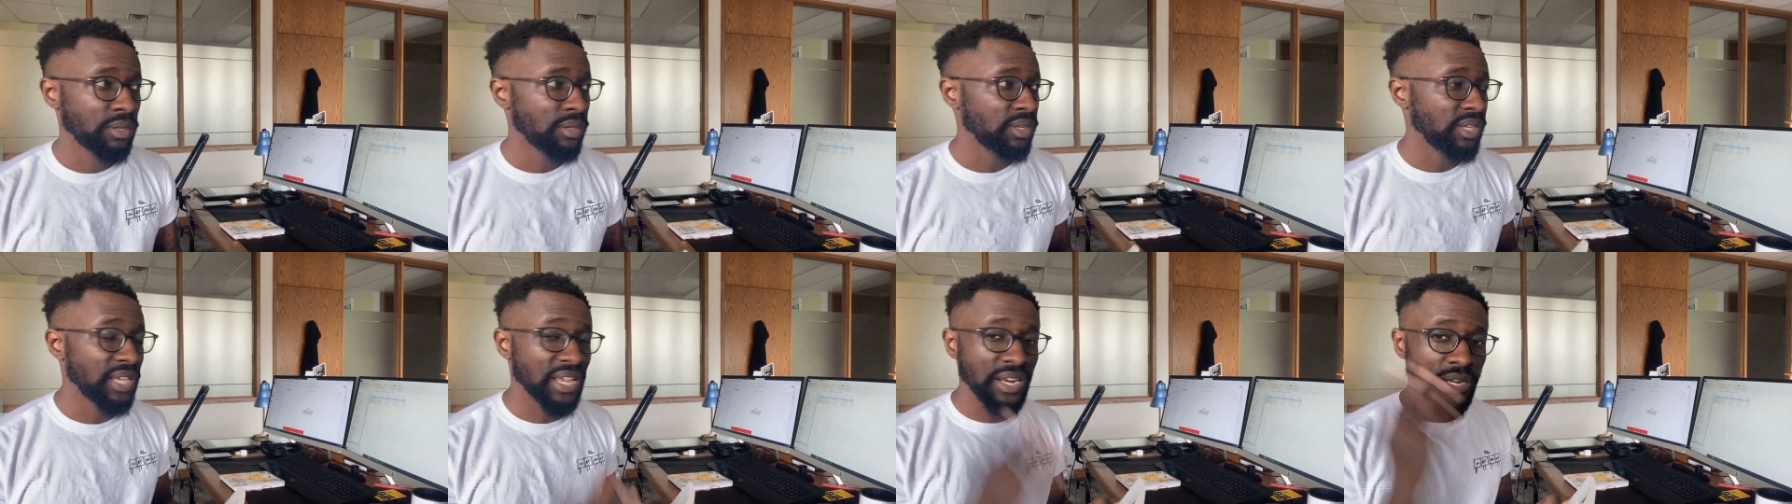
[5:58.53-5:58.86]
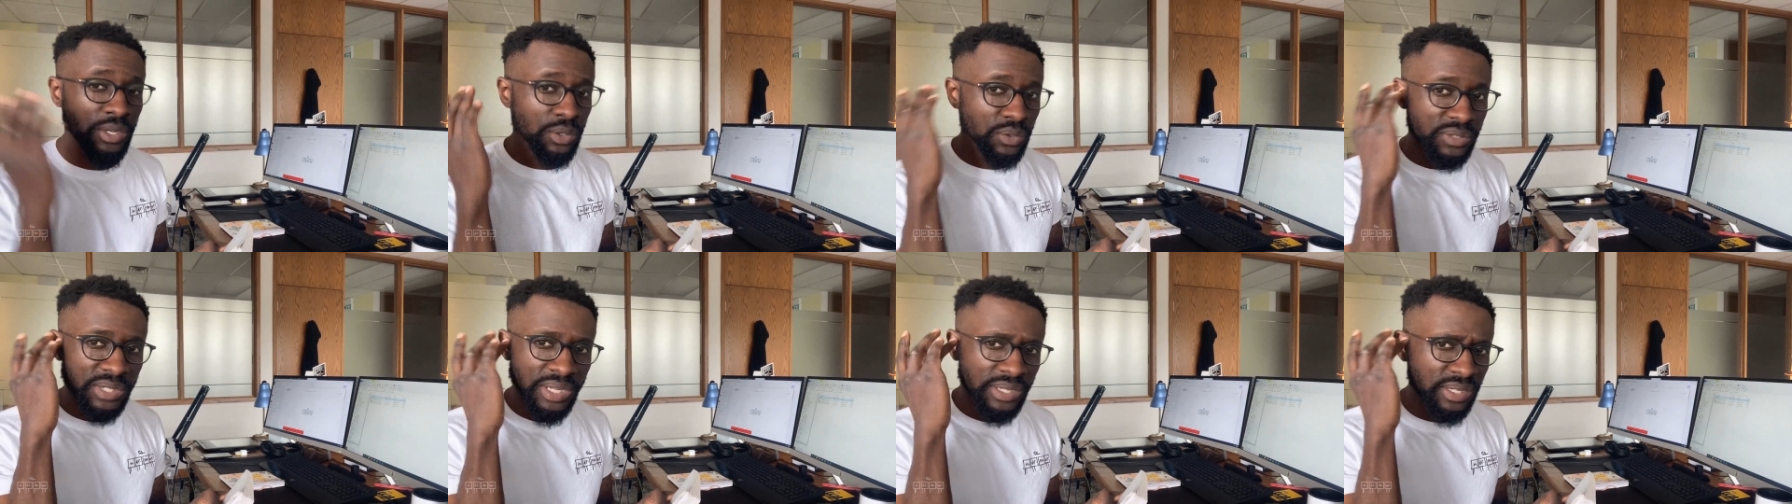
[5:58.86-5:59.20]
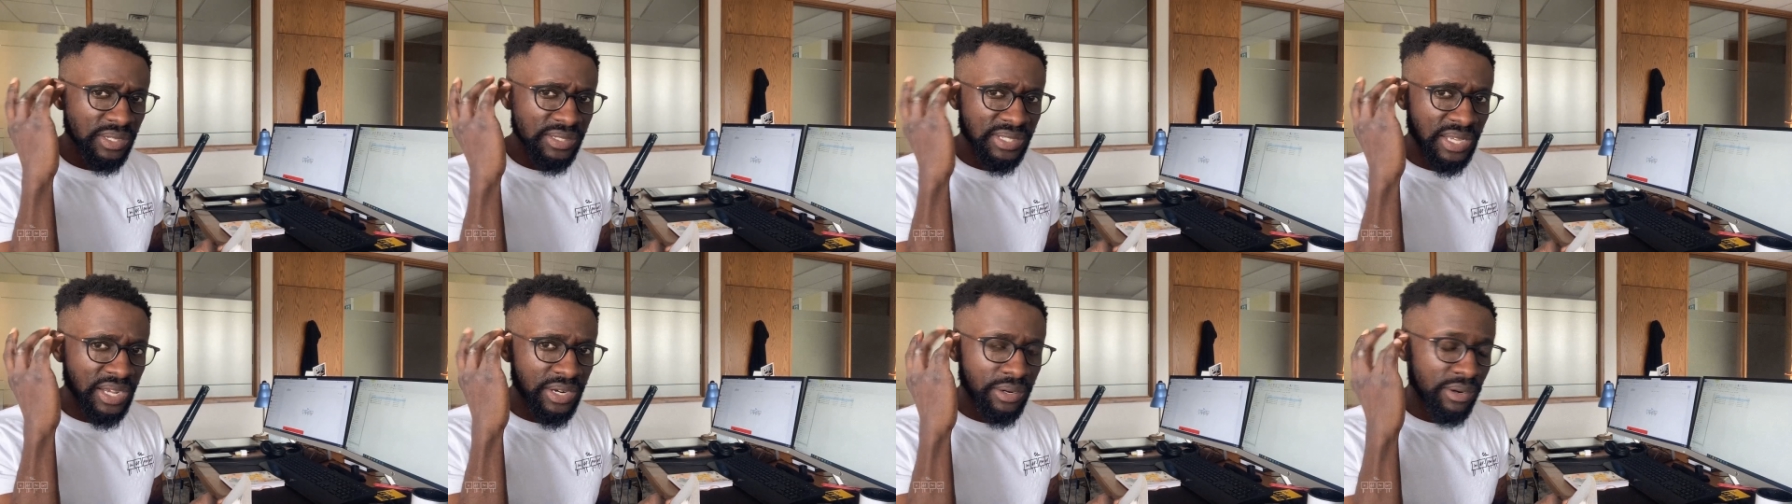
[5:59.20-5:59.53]
Getting those
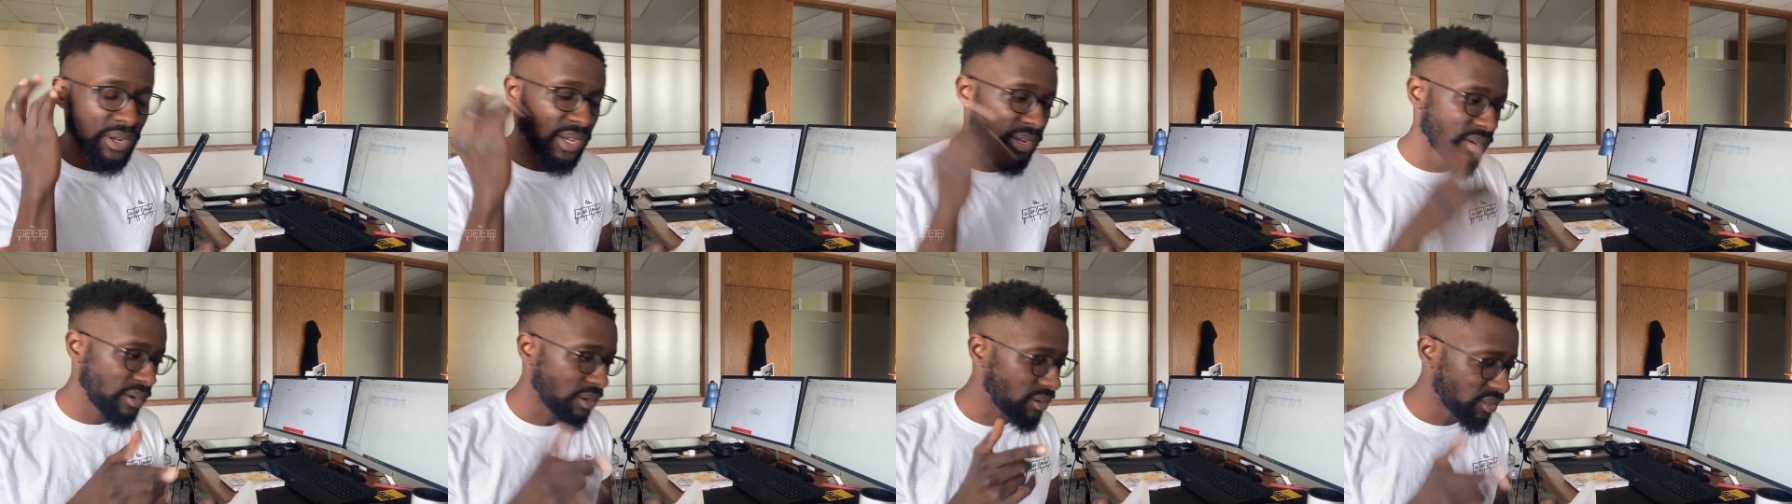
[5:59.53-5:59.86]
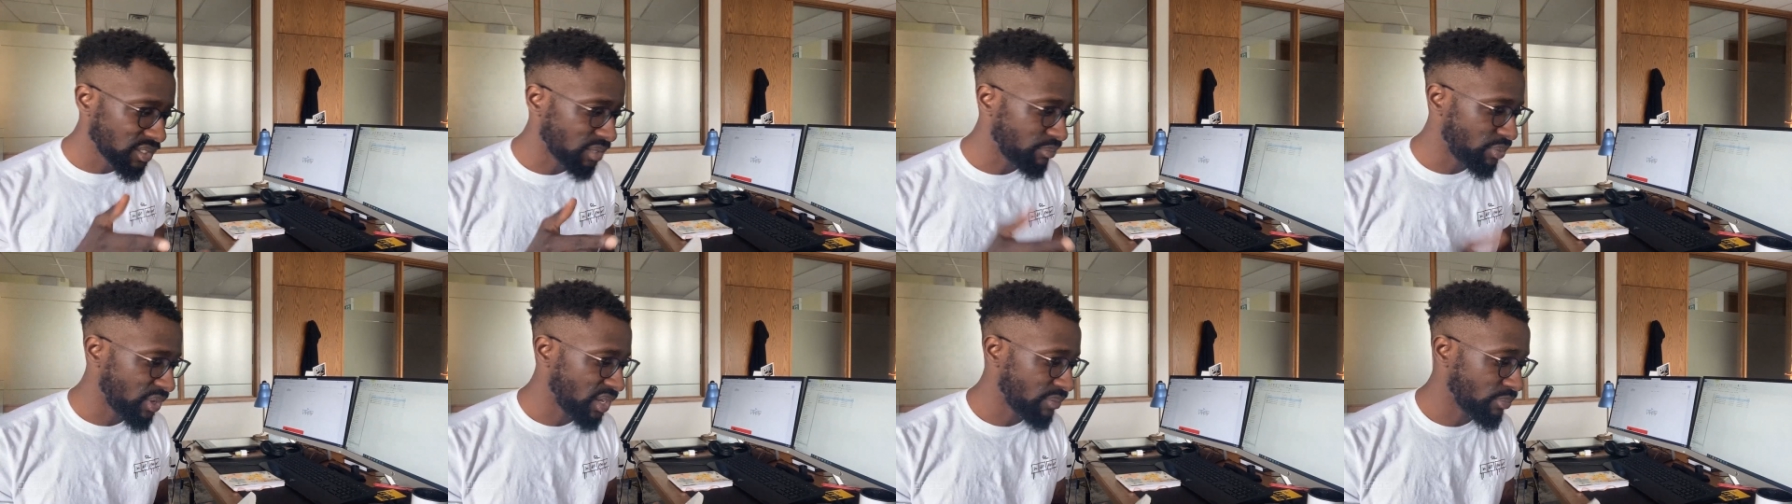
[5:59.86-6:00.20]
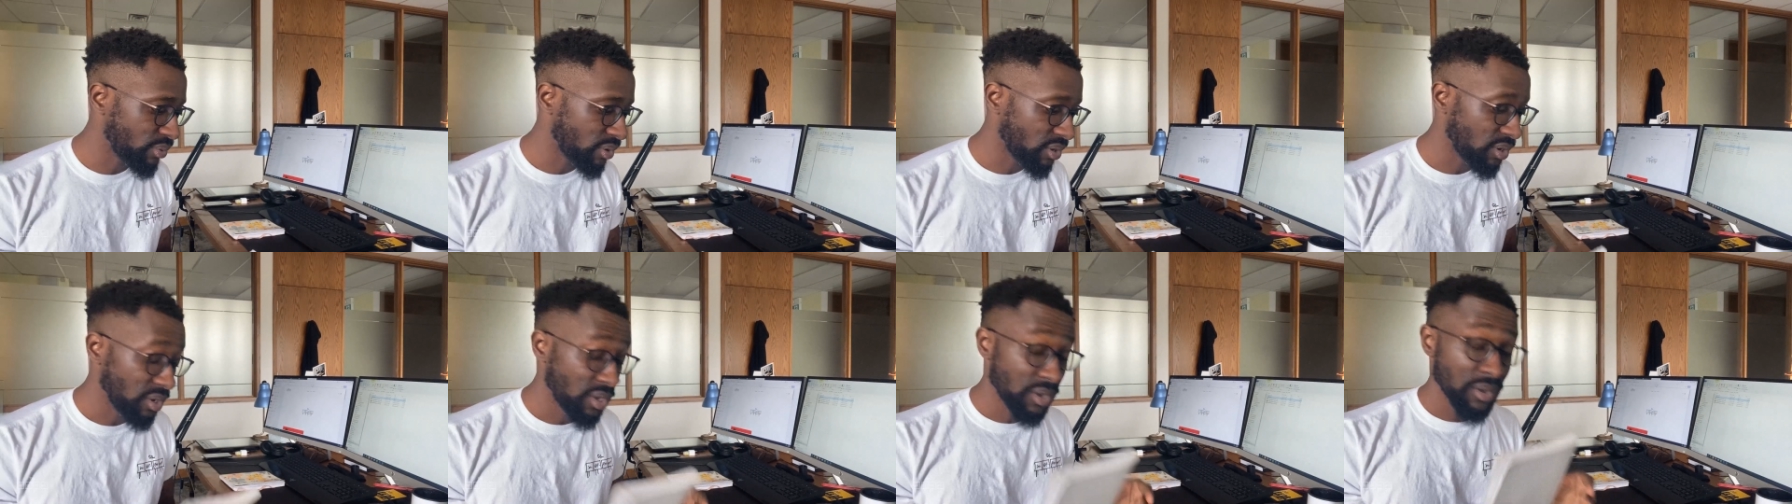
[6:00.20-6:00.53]
ideas out of your head and onto
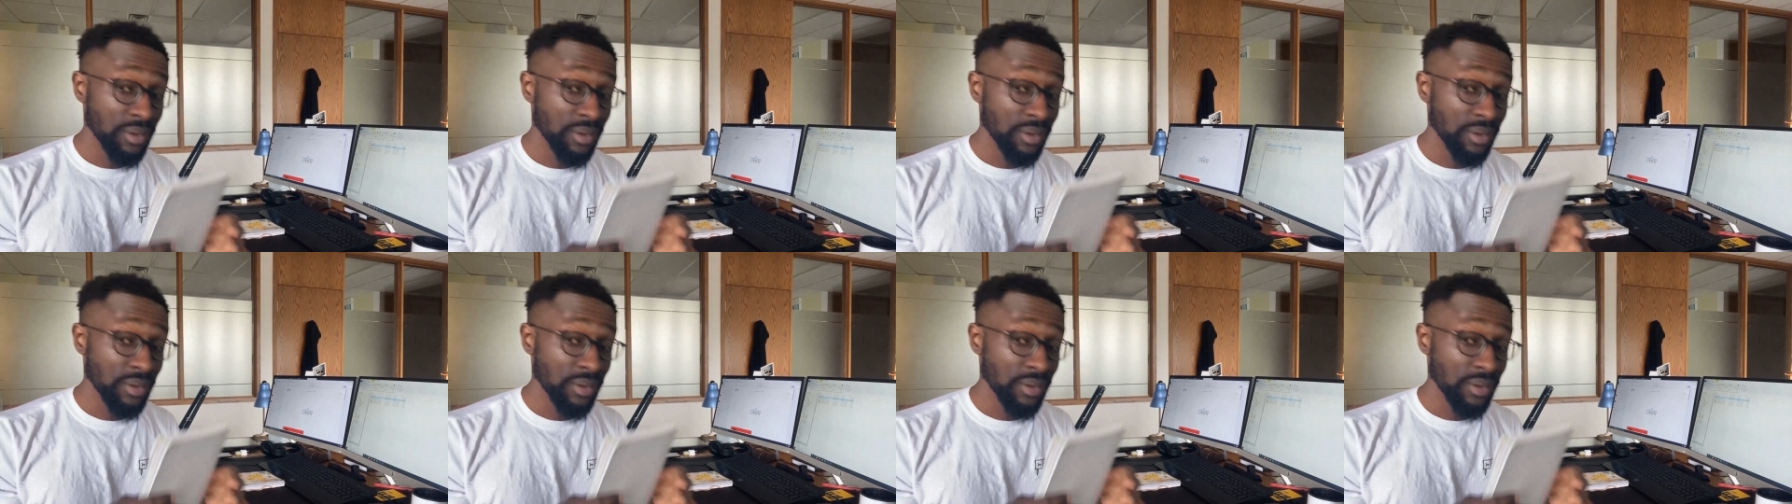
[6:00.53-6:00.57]
paper.